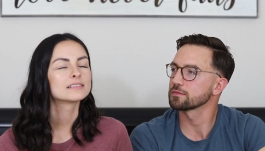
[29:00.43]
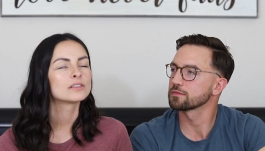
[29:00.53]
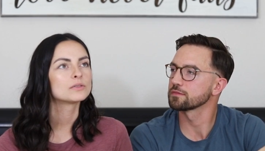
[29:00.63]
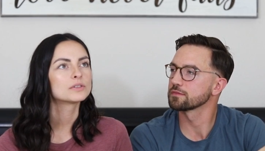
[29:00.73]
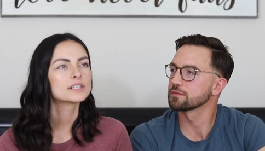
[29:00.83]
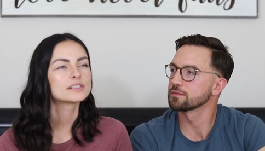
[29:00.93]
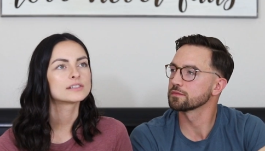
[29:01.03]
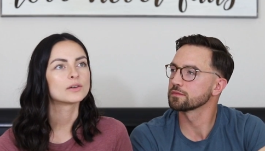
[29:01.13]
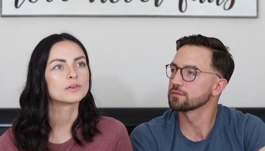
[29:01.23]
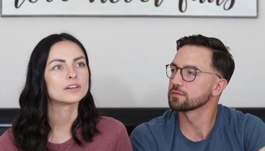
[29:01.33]
Speaker 1: The Lord is
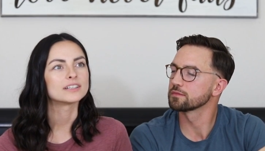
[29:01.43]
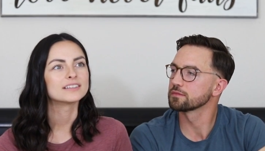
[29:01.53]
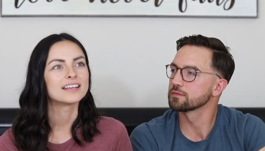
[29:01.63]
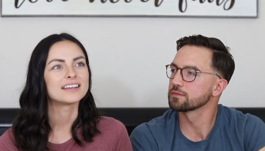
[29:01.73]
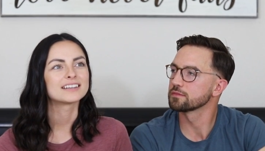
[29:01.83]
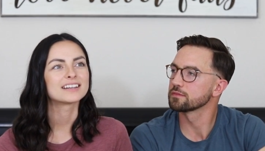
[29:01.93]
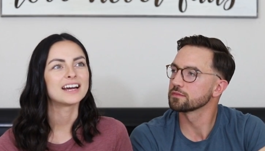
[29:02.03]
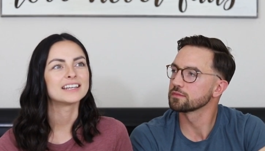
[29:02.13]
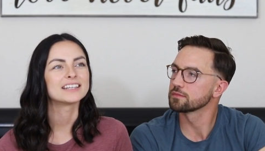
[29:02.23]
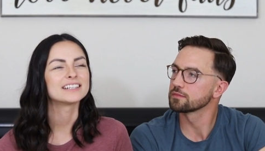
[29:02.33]
so good. Like,
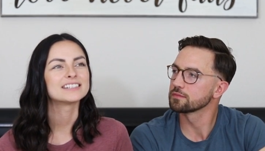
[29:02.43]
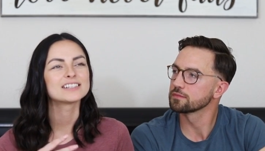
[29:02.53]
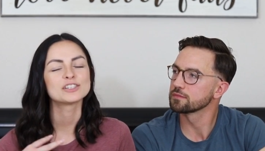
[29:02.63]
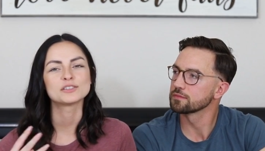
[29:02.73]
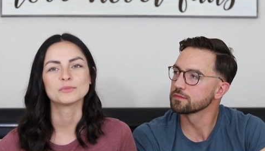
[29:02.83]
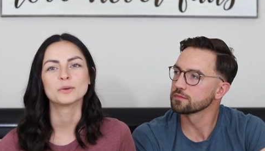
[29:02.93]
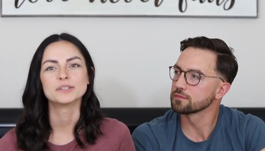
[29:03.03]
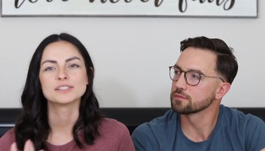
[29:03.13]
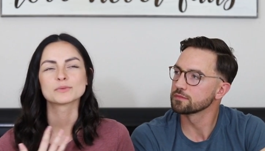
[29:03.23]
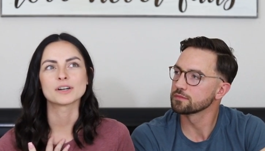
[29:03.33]
I get into these
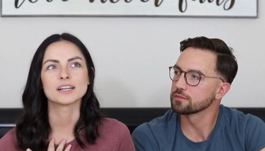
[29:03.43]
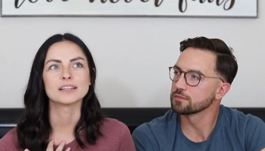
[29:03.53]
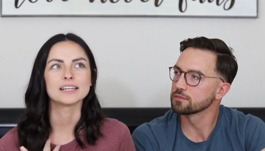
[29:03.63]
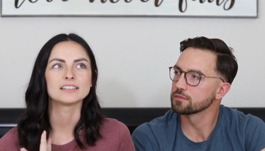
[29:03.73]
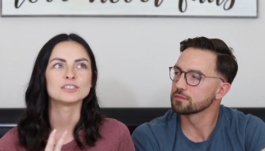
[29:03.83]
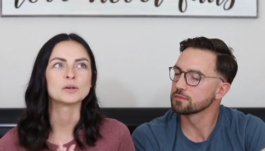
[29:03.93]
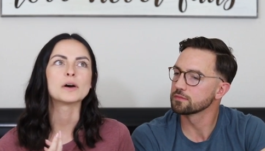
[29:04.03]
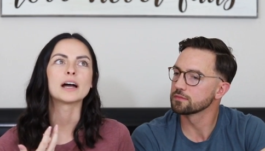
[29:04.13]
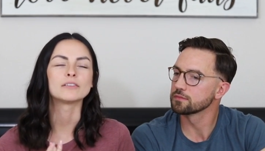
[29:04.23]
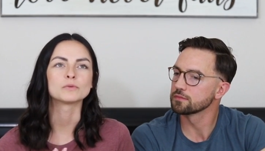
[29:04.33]
moments where I, like, don't
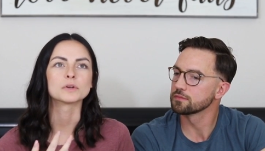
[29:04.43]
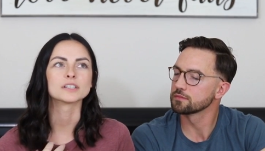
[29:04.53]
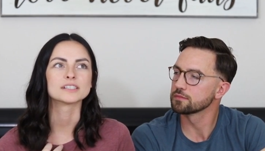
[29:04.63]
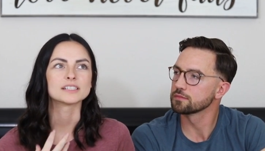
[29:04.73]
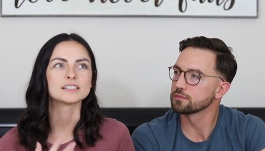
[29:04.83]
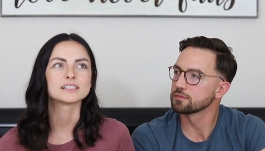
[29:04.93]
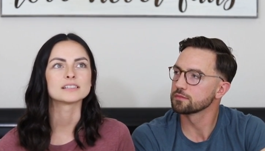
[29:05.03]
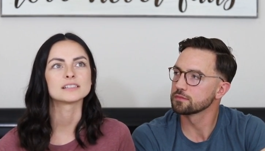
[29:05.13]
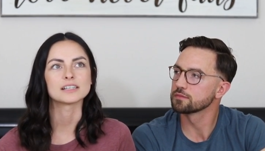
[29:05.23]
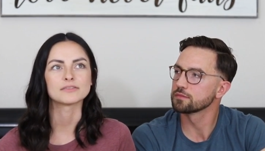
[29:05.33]
have words, and this
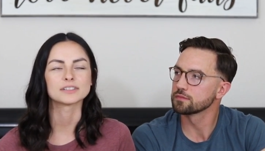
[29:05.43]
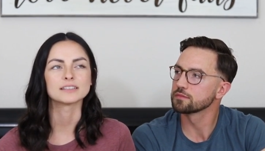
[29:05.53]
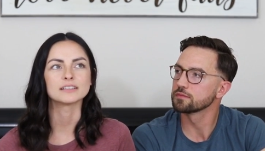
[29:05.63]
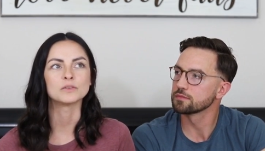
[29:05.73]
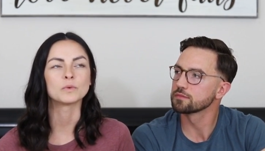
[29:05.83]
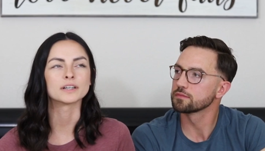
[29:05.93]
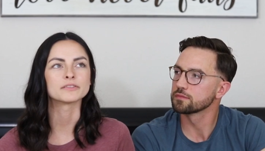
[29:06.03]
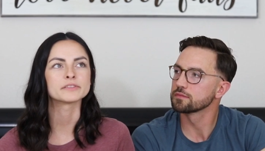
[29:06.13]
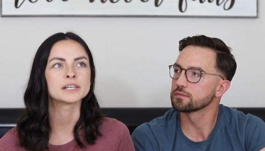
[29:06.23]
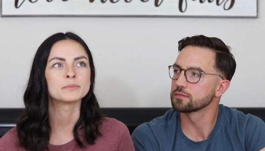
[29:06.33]
is definitely one
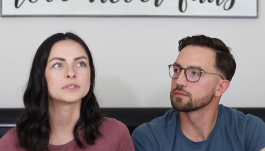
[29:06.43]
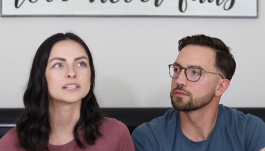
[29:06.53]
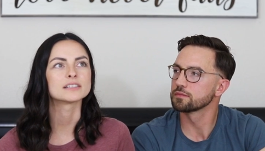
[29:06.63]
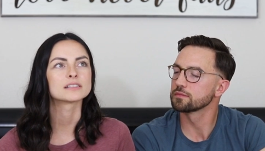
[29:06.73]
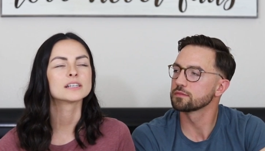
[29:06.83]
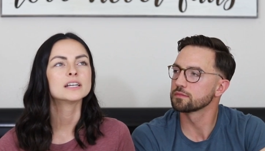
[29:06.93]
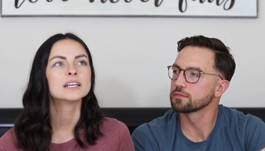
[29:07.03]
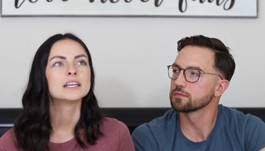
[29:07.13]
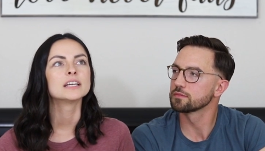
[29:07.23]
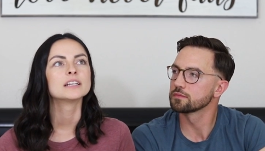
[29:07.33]
of them because
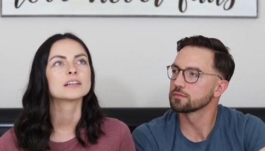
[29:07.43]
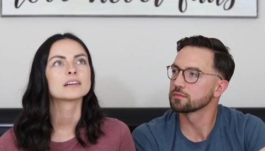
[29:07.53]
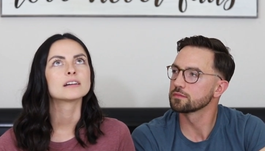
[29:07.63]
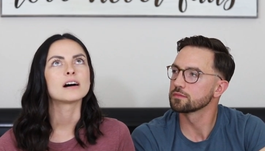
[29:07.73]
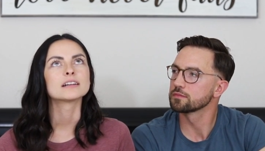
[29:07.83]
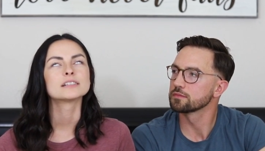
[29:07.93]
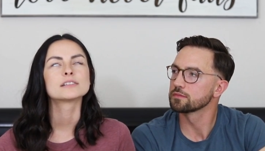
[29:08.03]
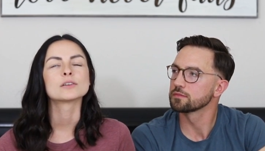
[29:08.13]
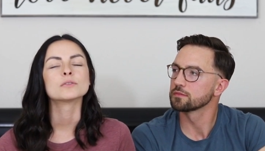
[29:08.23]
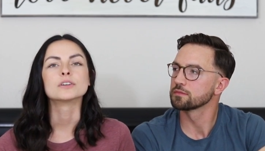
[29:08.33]
God is
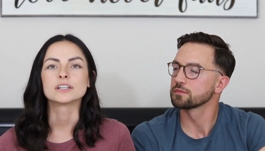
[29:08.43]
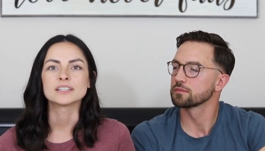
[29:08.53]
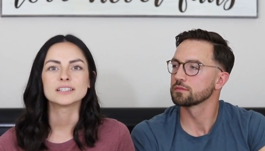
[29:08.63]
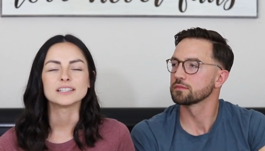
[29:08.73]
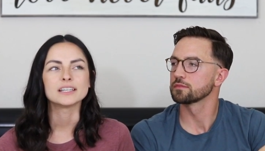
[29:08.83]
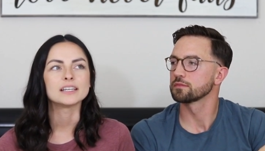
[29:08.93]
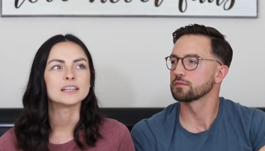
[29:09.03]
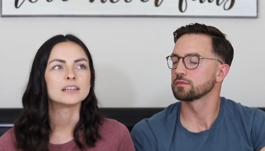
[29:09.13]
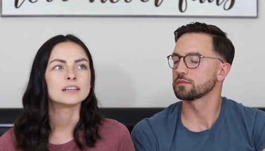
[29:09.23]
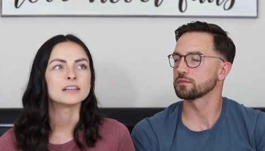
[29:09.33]
so good and
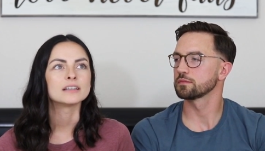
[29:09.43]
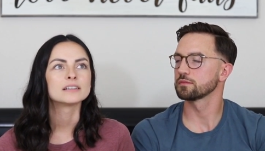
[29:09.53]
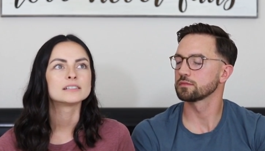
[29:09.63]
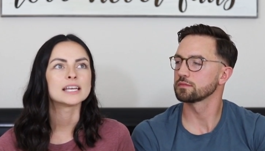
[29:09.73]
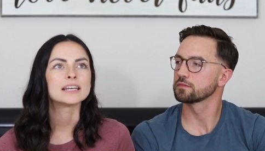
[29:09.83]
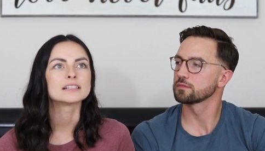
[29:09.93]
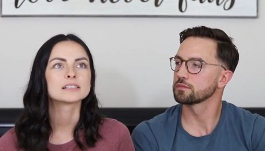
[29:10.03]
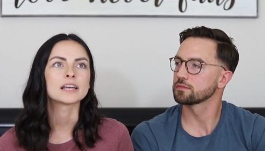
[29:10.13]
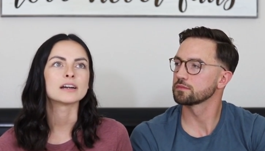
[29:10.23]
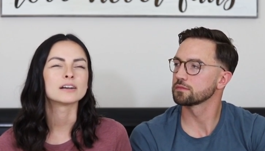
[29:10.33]
He takes
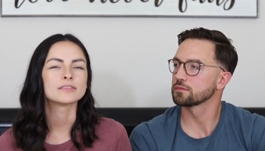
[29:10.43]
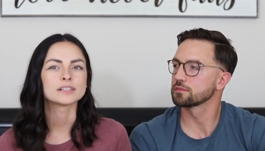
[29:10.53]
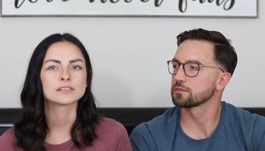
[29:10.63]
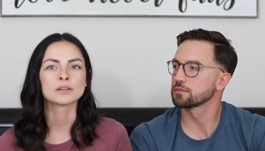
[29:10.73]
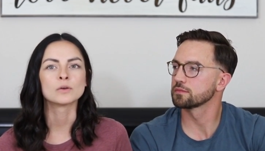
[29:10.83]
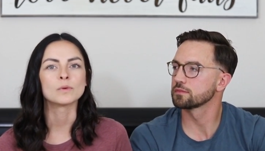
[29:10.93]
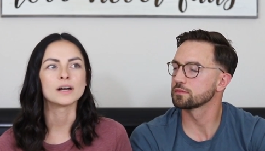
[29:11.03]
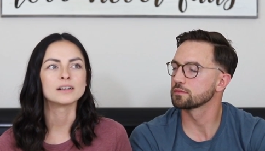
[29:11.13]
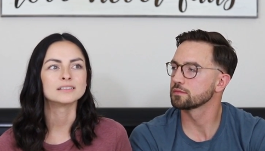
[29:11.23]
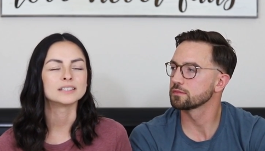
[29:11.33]
care of us so
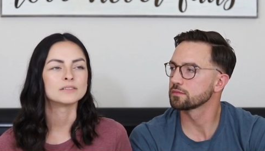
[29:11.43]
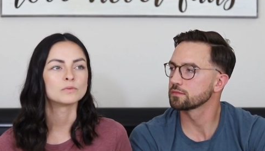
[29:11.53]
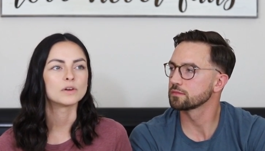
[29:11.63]
well, and